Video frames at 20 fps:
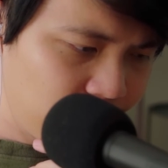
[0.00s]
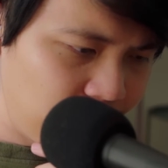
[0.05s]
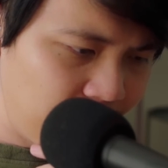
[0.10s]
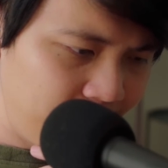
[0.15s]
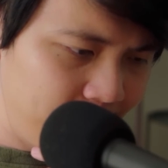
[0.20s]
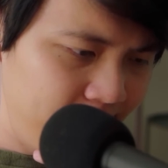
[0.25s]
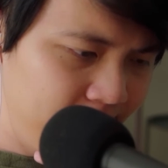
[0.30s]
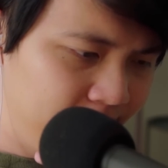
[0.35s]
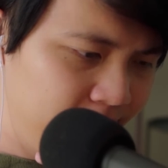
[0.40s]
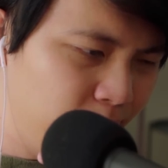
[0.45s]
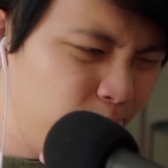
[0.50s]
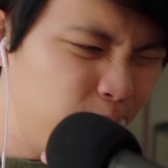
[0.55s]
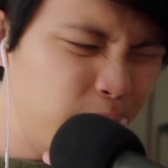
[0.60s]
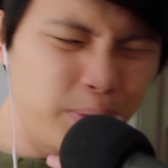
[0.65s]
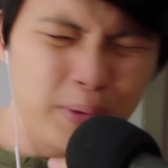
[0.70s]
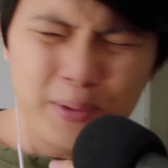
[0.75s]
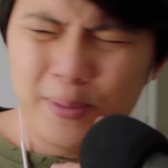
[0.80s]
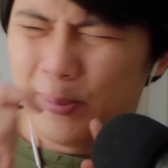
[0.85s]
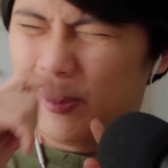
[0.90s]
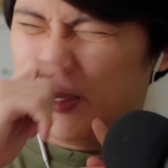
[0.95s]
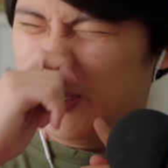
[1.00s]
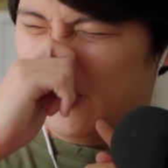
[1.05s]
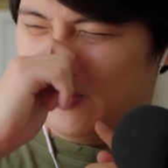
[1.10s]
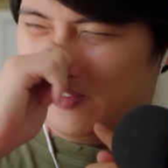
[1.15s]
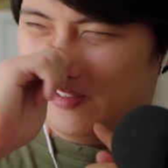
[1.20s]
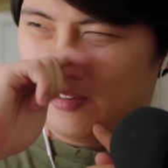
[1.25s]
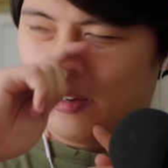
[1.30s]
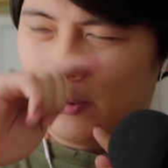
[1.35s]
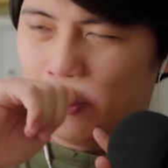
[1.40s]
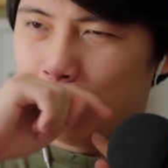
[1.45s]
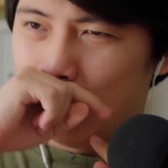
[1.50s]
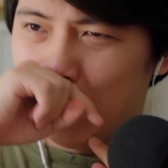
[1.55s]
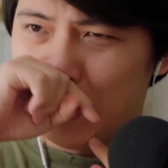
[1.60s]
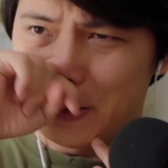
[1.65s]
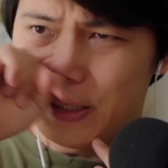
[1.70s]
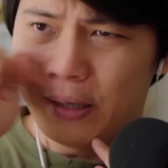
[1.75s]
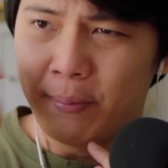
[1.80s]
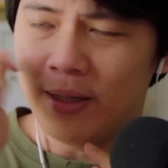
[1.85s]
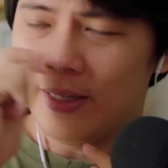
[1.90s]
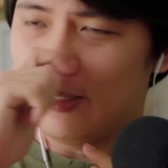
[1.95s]
I mean, those weren't really
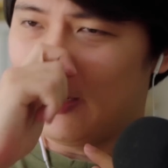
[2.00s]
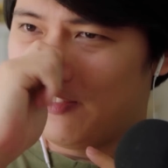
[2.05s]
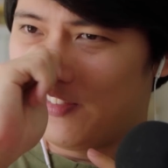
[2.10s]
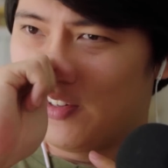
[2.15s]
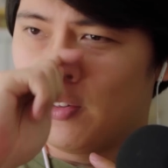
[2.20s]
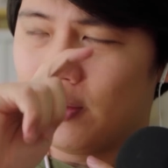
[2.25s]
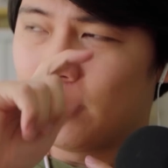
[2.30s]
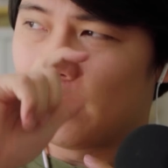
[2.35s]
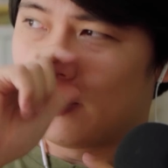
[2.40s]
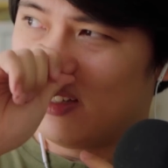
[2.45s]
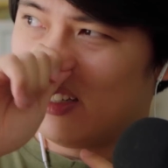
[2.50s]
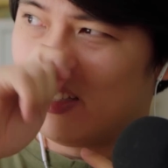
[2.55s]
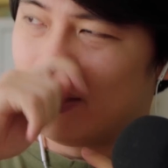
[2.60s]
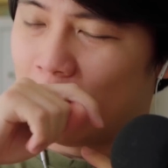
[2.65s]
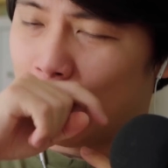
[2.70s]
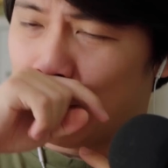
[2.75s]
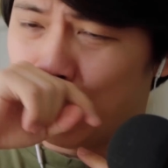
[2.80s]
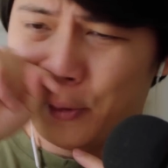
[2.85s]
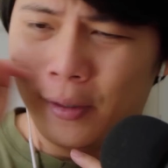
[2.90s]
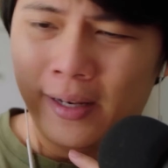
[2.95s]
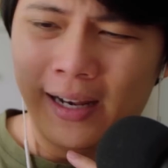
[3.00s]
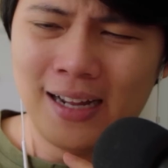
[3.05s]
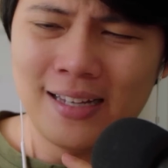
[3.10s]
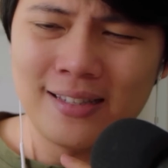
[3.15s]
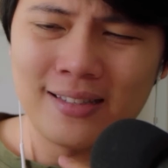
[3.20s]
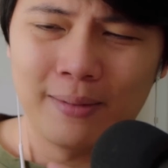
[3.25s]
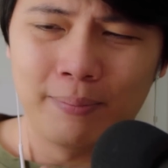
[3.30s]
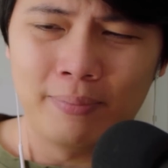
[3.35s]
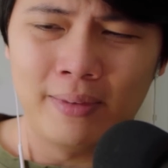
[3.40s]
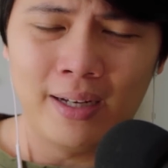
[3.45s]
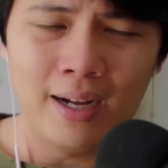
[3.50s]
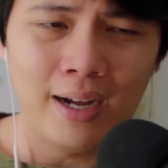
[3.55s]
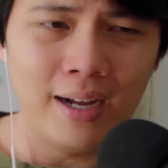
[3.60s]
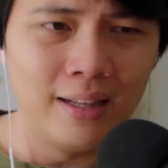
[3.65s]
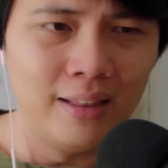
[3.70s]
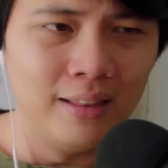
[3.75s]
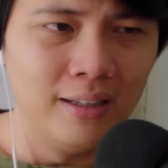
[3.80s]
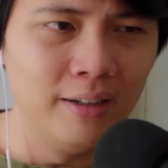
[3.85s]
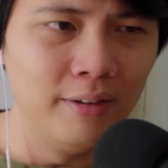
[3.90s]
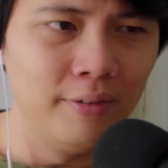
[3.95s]
hobbies. I mean, if you want to generalize something, I
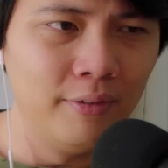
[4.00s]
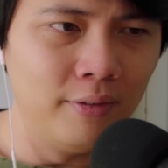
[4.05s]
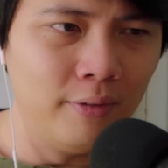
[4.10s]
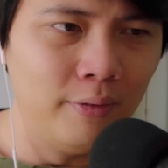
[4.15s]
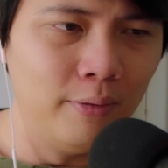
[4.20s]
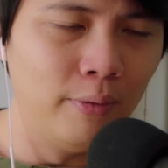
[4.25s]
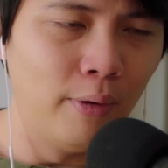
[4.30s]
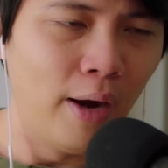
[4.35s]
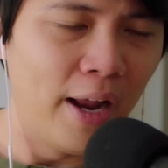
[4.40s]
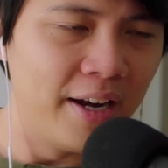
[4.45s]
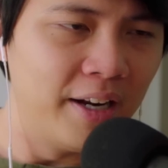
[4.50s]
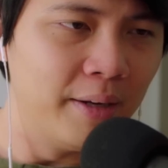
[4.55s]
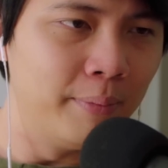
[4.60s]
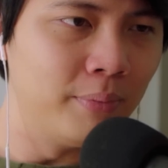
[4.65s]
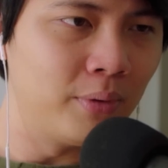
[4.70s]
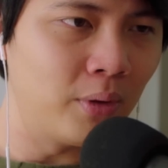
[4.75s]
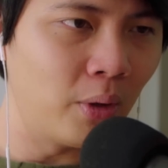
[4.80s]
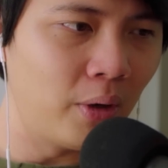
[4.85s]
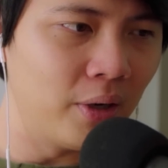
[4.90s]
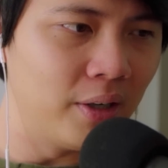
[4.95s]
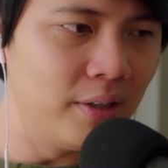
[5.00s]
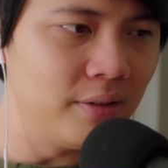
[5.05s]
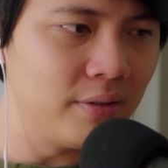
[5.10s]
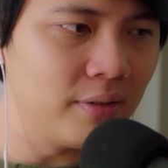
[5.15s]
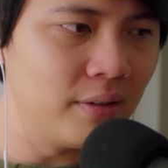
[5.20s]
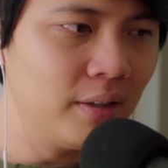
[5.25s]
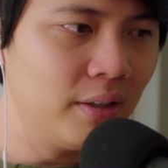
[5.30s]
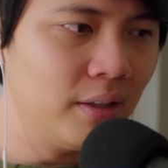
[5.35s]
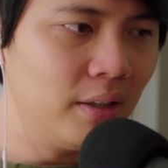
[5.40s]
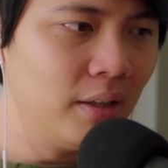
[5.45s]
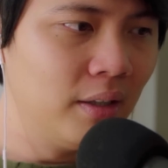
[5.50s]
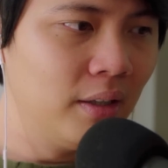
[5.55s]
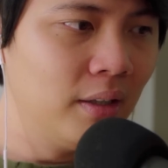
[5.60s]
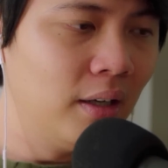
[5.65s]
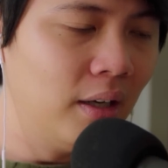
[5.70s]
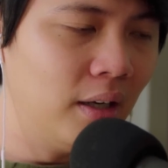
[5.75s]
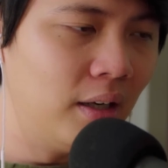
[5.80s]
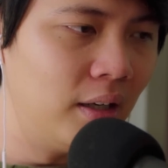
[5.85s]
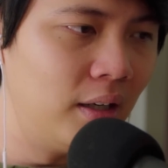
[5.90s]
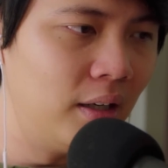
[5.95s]
loved random toys.
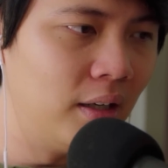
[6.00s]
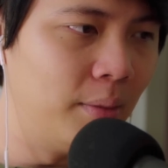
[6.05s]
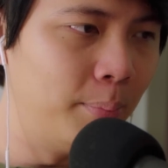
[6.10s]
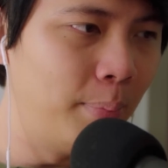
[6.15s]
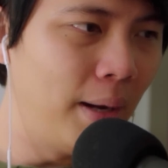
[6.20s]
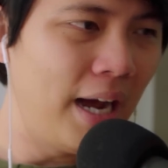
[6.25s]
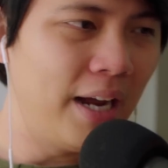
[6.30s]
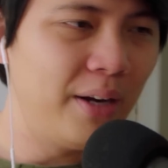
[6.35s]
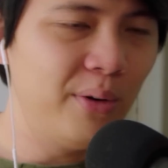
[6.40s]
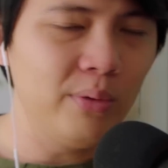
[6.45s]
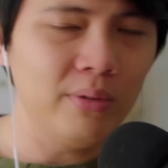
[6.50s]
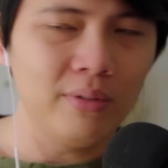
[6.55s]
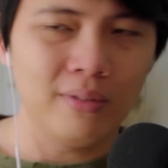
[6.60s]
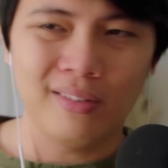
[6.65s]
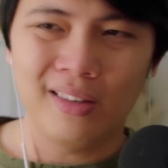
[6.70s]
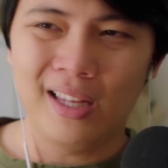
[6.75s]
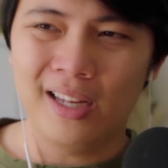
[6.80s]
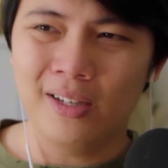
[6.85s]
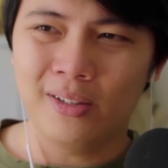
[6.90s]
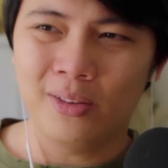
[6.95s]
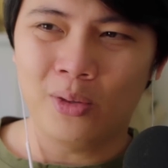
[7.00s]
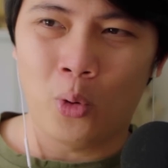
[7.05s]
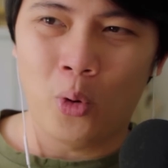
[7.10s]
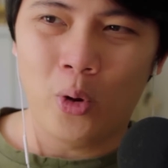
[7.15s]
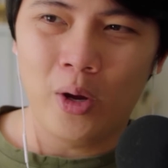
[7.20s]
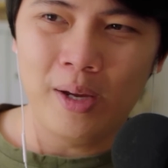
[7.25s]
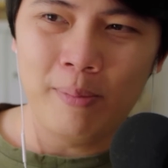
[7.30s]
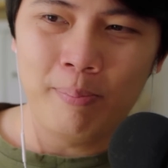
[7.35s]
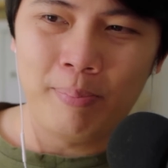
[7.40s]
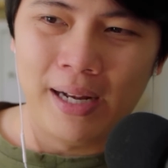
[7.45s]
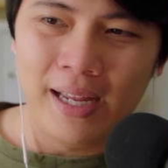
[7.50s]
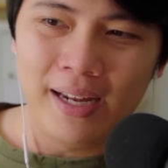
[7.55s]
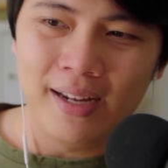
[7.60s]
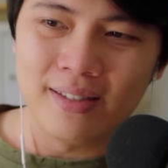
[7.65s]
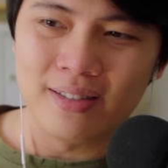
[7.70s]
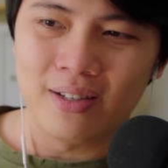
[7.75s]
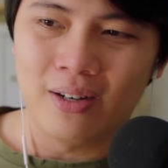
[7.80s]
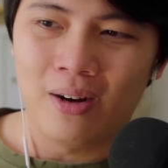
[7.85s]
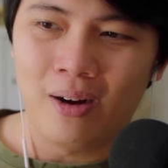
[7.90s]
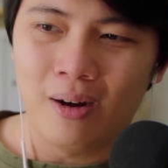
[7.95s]
But I don't think toy playing
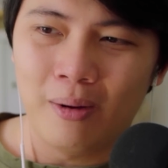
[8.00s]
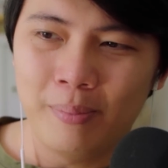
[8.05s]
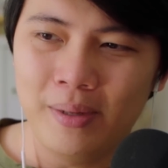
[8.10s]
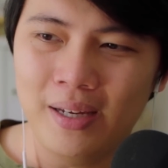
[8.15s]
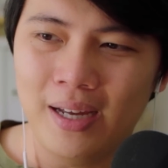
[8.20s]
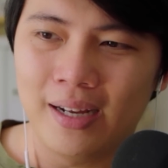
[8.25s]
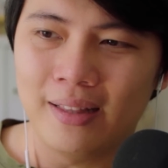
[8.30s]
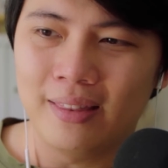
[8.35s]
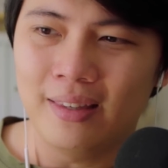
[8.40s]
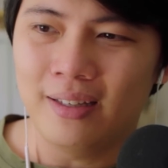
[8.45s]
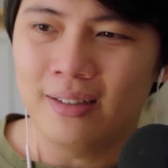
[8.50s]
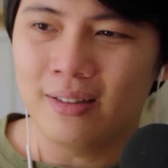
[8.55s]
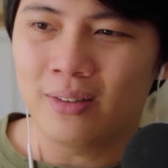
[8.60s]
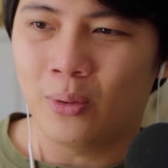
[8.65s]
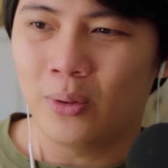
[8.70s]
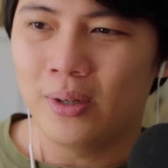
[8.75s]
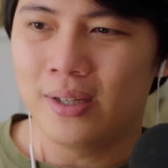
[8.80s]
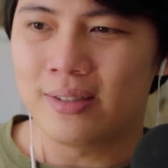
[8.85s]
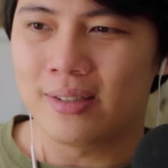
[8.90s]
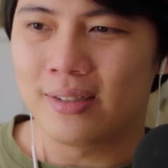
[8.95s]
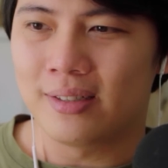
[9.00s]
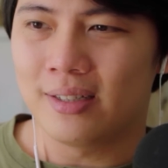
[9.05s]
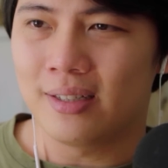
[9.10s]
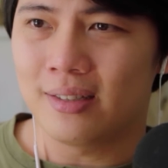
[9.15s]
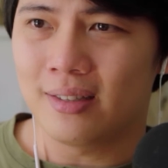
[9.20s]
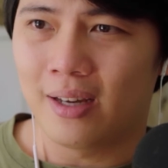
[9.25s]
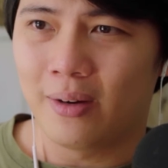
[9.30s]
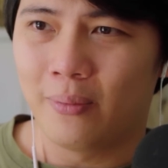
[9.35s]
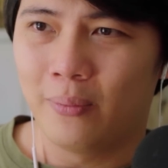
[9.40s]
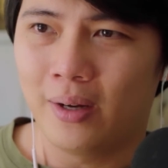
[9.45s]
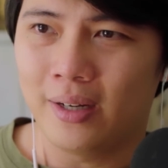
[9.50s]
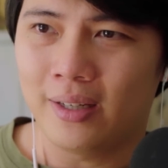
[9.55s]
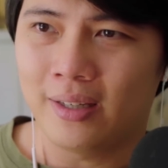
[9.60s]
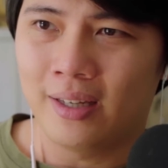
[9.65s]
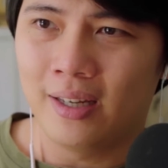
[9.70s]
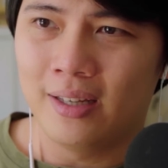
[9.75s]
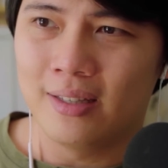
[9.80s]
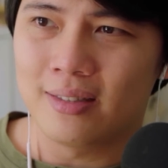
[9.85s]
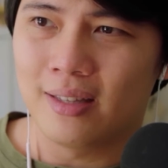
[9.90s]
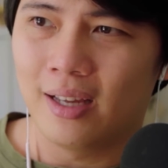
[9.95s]
is a hobby. I think toys are just like what
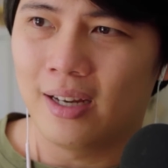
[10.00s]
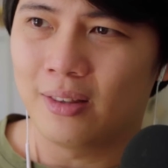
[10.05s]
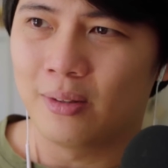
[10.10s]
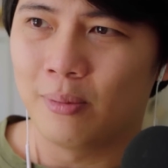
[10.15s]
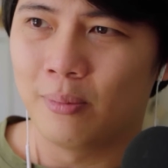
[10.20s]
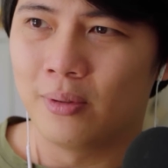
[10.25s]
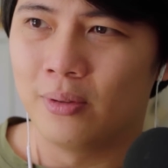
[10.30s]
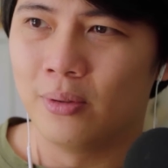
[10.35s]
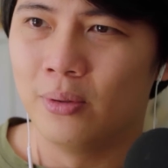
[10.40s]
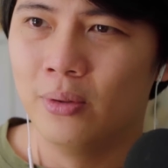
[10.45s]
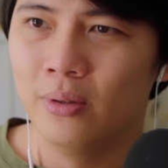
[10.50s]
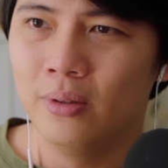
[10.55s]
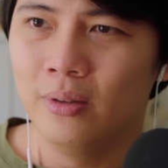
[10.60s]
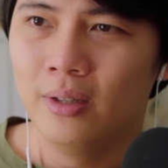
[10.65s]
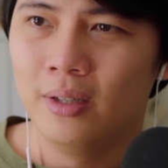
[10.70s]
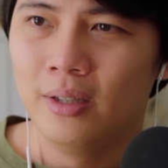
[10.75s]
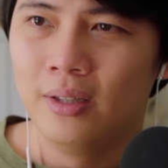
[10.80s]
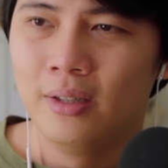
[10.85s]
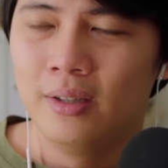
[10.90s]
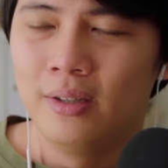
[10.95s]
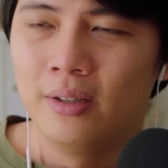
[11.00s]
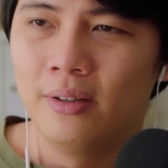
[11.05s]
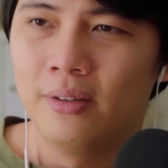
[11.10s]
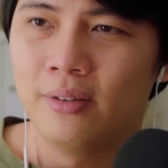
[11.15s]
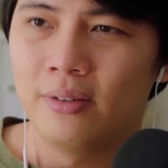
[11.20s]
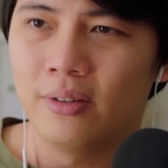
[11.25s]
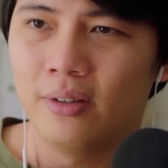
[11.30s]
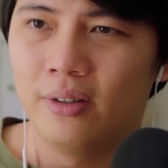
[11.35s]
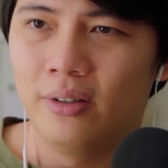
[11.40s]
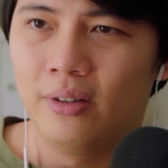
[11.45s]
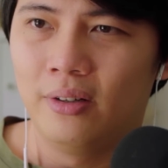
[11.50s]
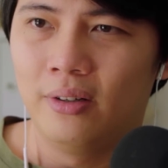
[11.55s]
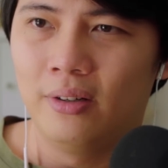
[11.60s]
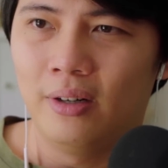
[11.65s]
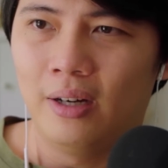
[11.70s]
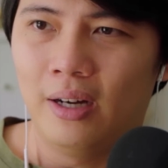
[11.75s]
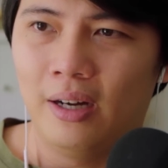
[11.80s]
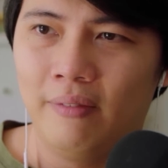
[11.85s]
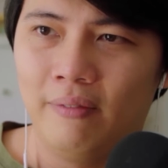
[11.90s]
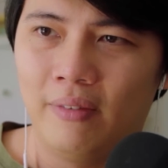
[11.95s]
kids like to do. So
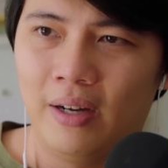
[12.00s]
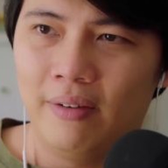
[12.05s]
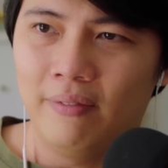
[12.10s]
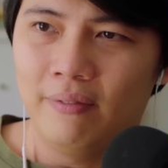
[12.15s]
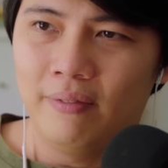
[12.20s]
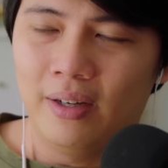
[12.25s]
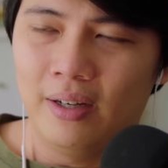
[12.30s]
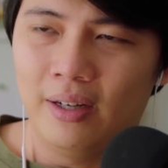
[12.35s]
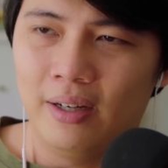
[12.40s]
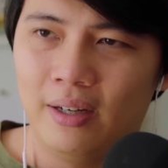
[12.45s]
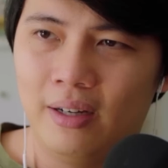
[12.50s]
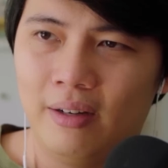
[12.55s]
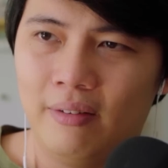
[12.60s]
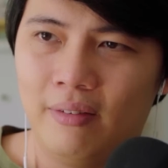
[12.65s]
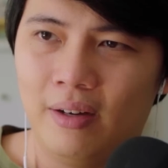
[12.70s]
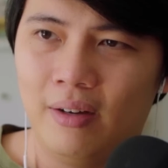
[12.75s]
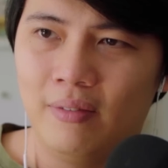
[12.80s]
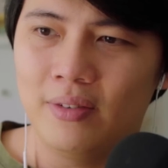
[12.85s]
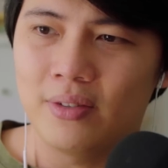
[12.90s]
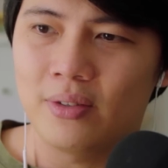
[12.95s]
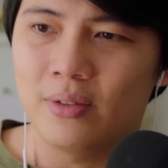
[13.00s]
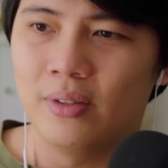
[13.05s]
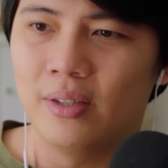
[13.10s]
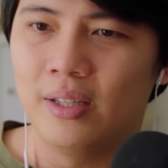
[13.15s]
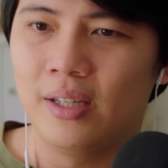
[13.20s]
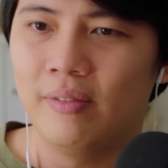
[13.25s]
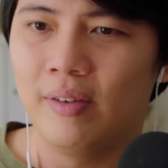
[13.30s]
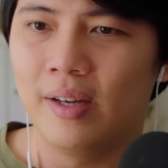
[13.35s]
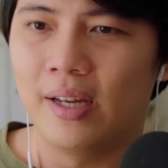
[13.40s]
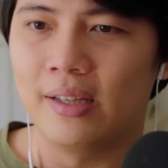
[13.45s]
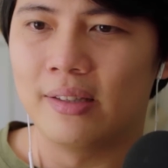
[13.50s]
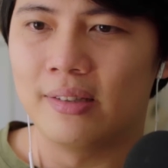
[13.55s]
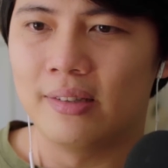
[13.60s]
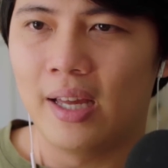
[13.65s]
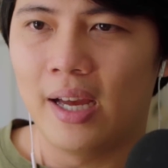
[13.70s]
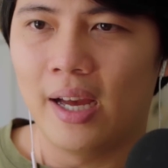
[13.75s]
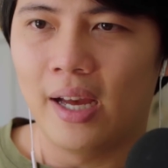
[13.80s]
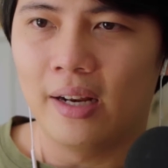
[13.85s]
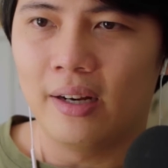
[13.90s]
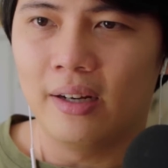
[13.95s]
I'm just gonna leave it as
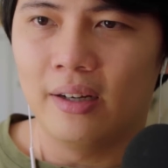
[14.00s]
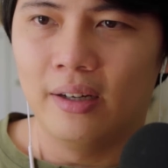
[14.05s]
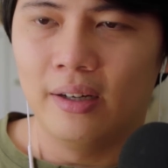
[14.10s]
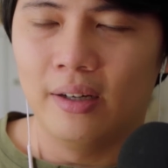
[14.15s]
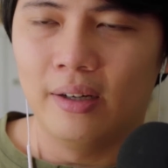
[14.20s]
that.